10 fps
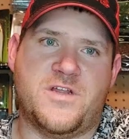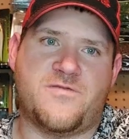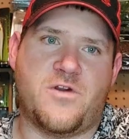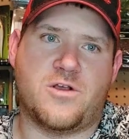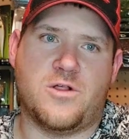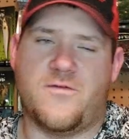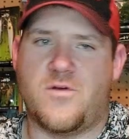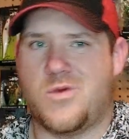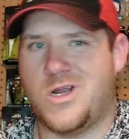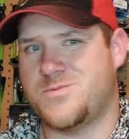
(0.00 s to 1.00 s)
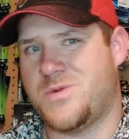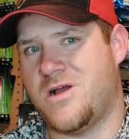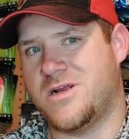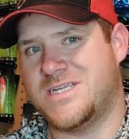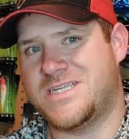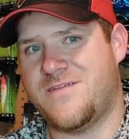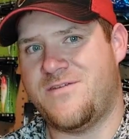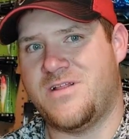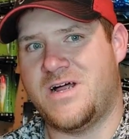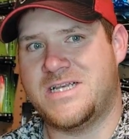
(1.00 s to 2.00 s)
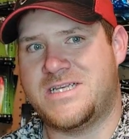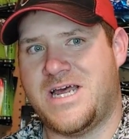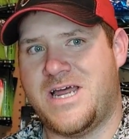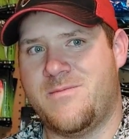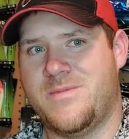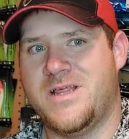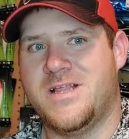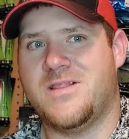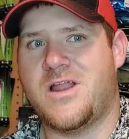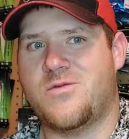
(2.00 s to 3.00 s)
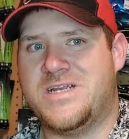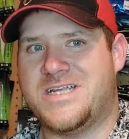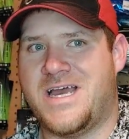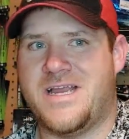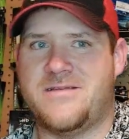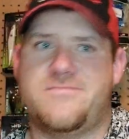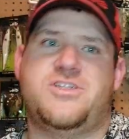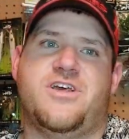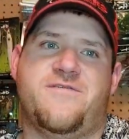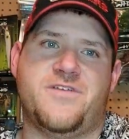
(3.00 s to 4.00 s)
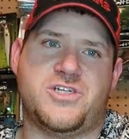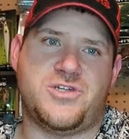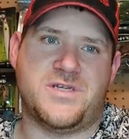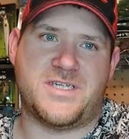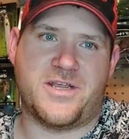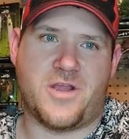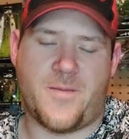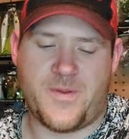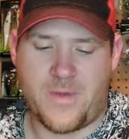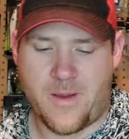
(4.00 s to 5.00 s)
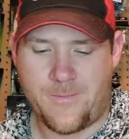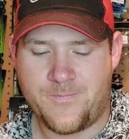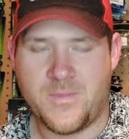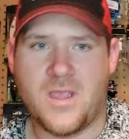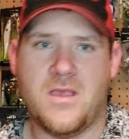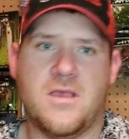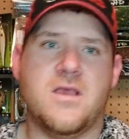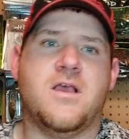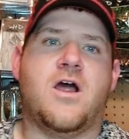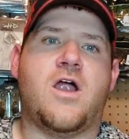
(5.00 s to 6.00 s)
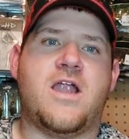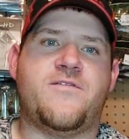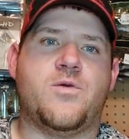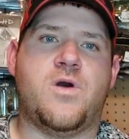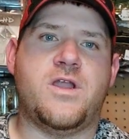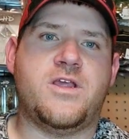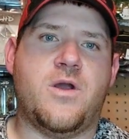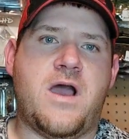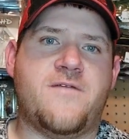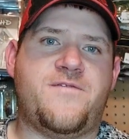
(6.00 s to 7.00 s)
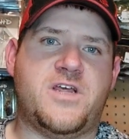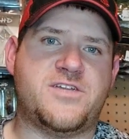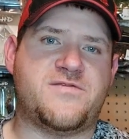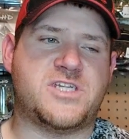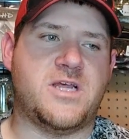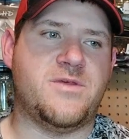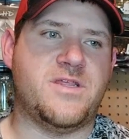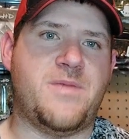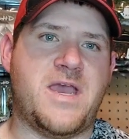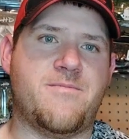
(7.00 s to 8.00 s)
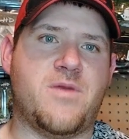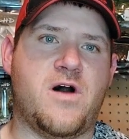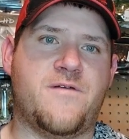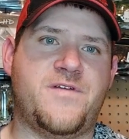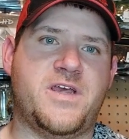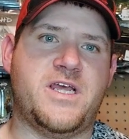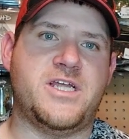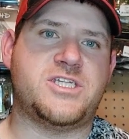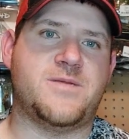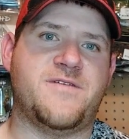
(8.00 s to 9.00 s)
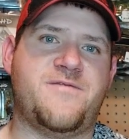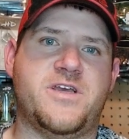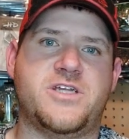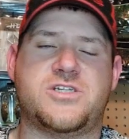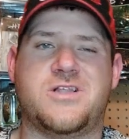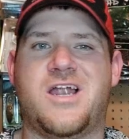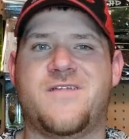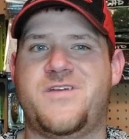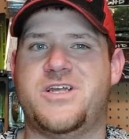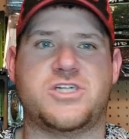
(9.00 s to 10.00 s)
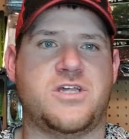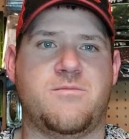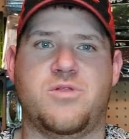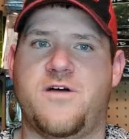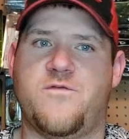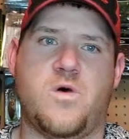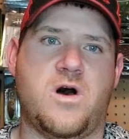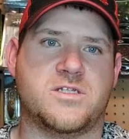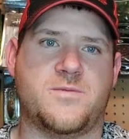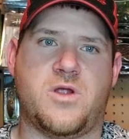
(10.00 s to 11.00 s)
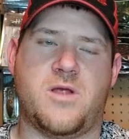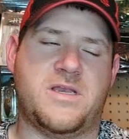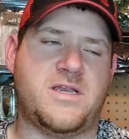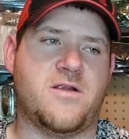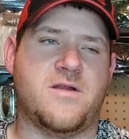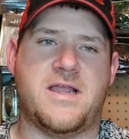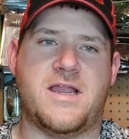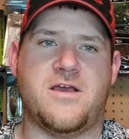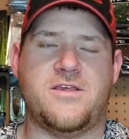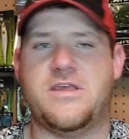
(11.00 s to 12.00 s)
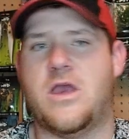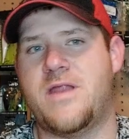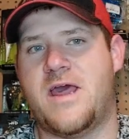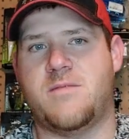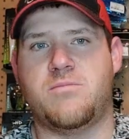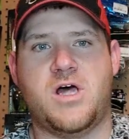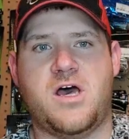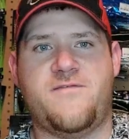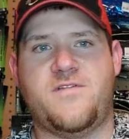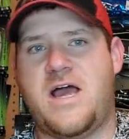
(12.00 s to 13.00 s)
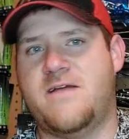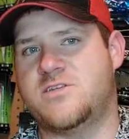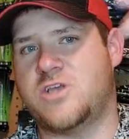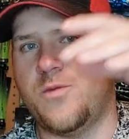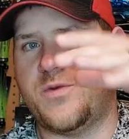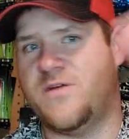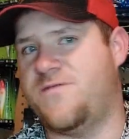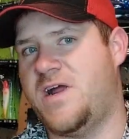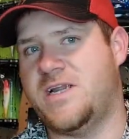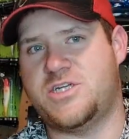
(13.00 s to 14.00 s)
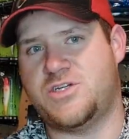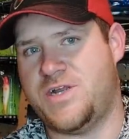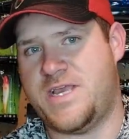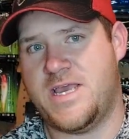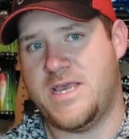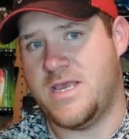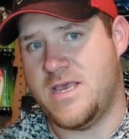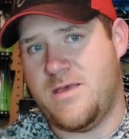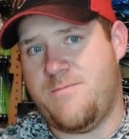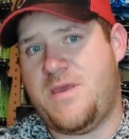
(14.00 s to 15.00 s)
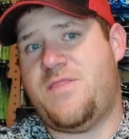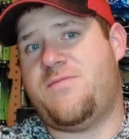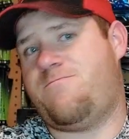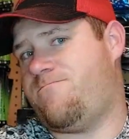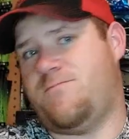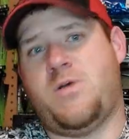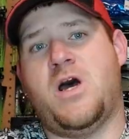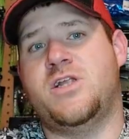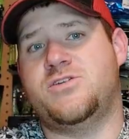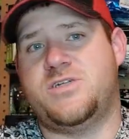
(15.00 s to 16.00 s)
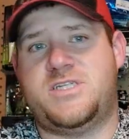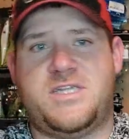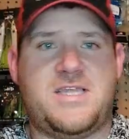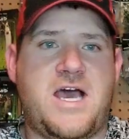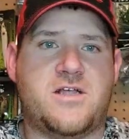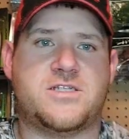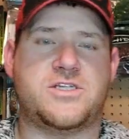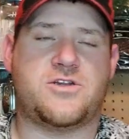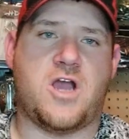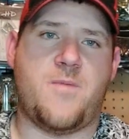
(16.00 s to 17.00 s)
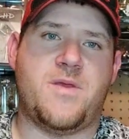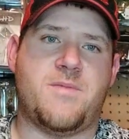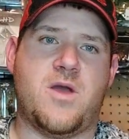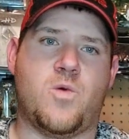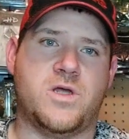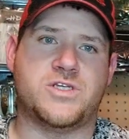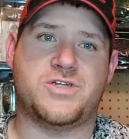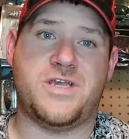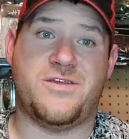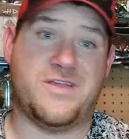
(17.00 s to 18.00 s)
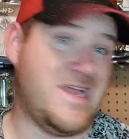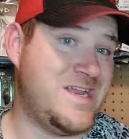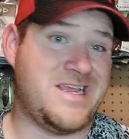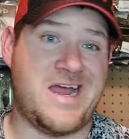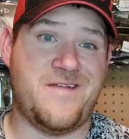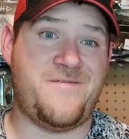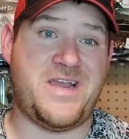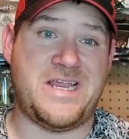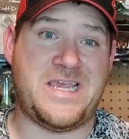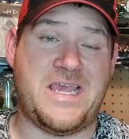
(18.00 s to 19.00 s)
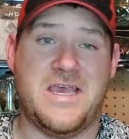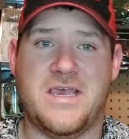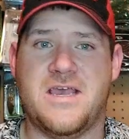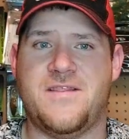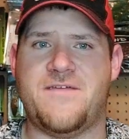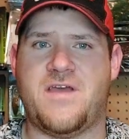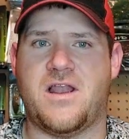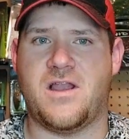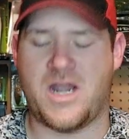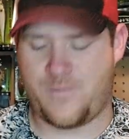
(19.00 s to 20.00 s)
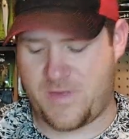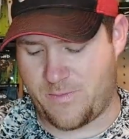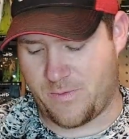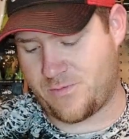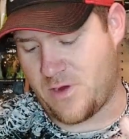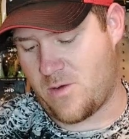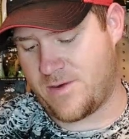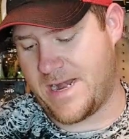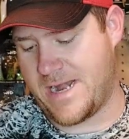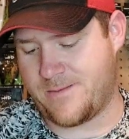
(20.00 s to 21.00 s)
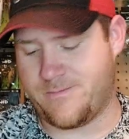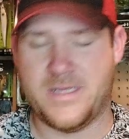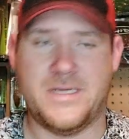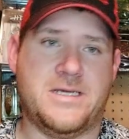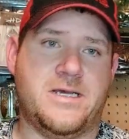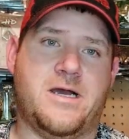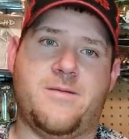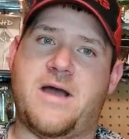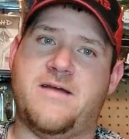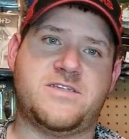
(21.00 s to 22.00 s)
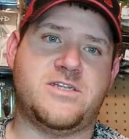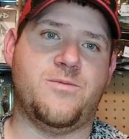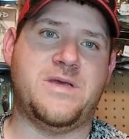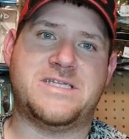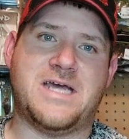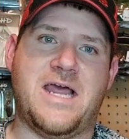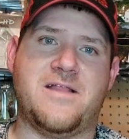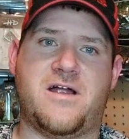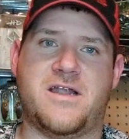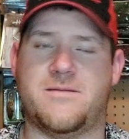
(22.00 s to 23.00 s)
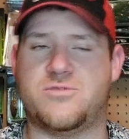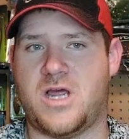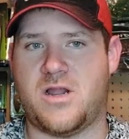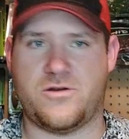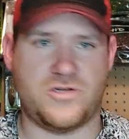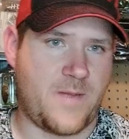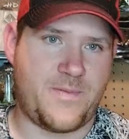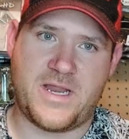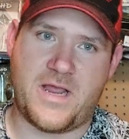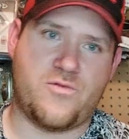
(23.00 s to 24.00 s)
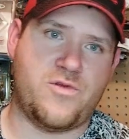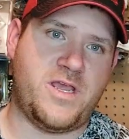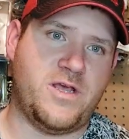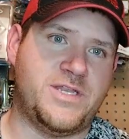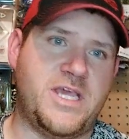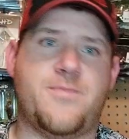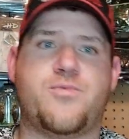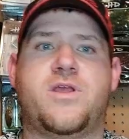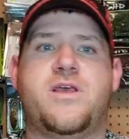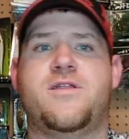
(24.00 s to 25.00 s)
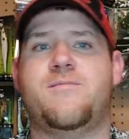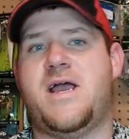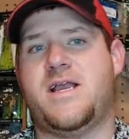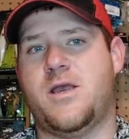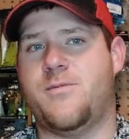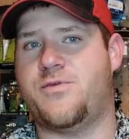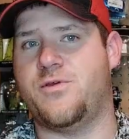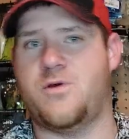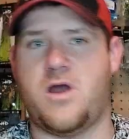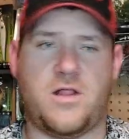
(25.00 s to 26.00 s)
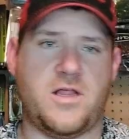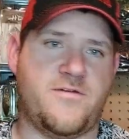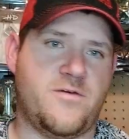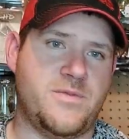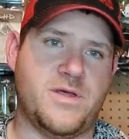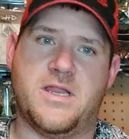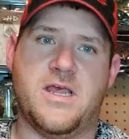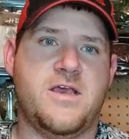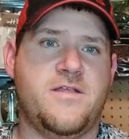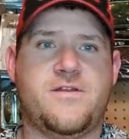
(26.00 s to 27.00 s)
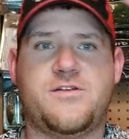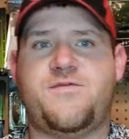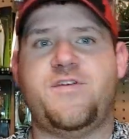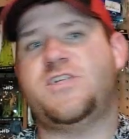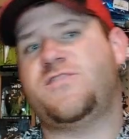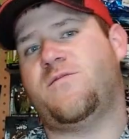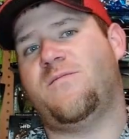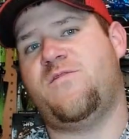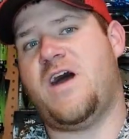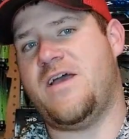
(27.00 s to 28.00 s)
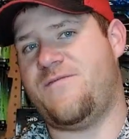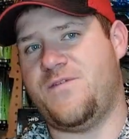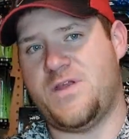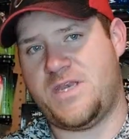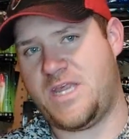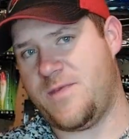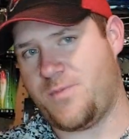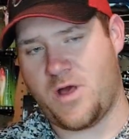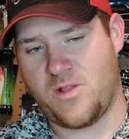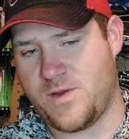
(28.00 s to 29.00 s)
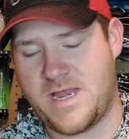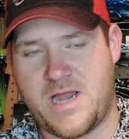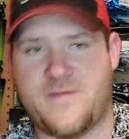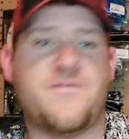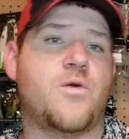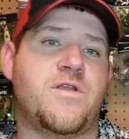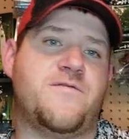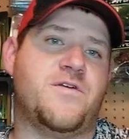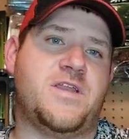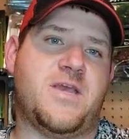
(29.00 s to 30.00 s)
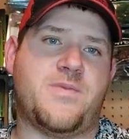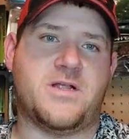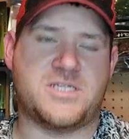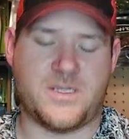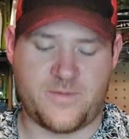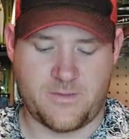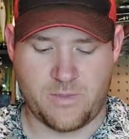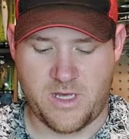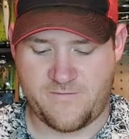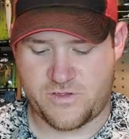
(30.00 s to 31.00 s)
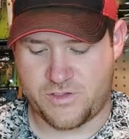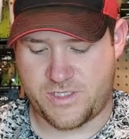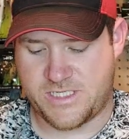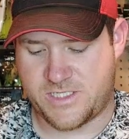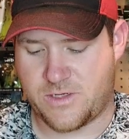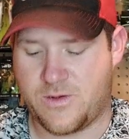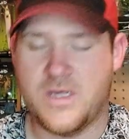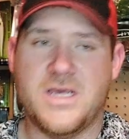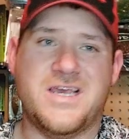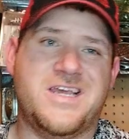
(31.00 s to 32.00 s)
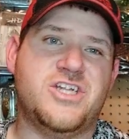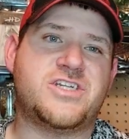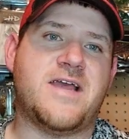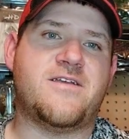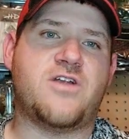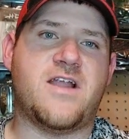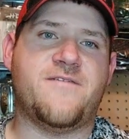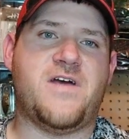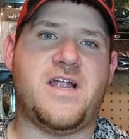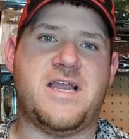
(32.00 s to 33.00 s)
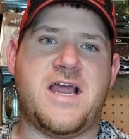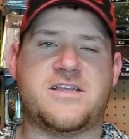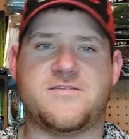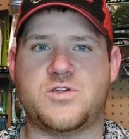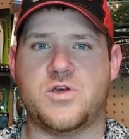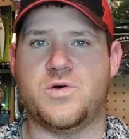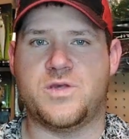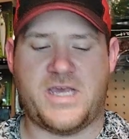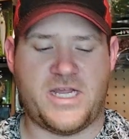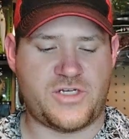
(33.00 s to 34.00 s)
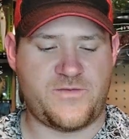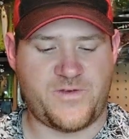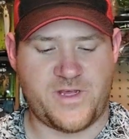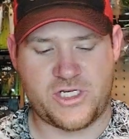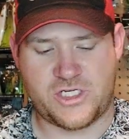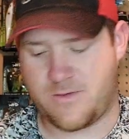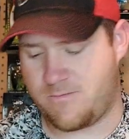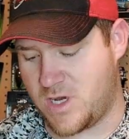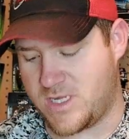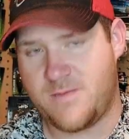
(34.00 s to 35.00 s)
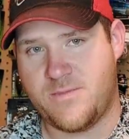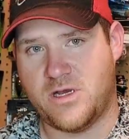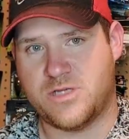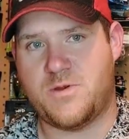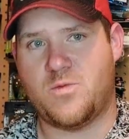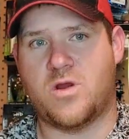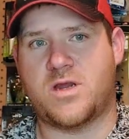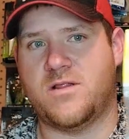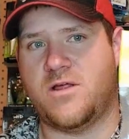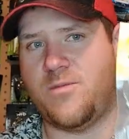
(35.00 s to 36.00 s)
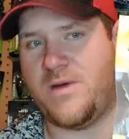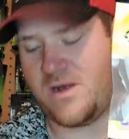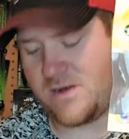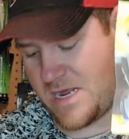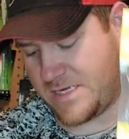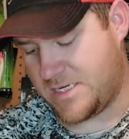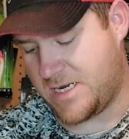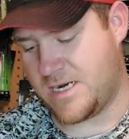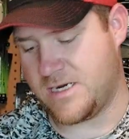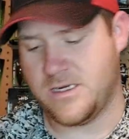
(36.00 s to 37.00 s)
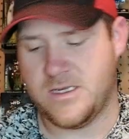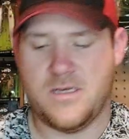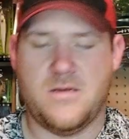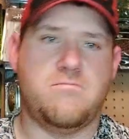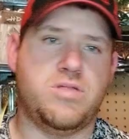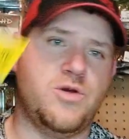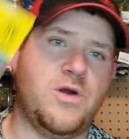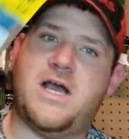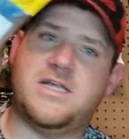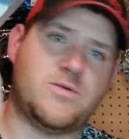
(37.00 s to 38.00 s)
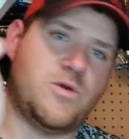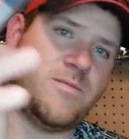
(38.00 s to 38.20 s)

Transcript: fish vertical over a brush pile. Going to save you a lot of time, a lot of retying. Jellyfish USA Crappie Bomb. All right, if you're wanting to go out and fish for some of the bait ball fish, some of the fish, a lot of fish on the bluff walls at Pomme de Terre right now. You go down the bluff, live scope, and you'll find a tree. Be hundreds and thousands of crappie by one tree. They're getting kind of finicky. They've had a lot of people throwing at them. I've still been tight lining them, dropping down real deep, reeling back up through all of them, but there's fish from 5 foot deep all the way down to 40 foot deep on some of the bluff trees, so you just got to try to find an active school and catch your fish. Monkey milk's been working a little better out there. Blue ice, so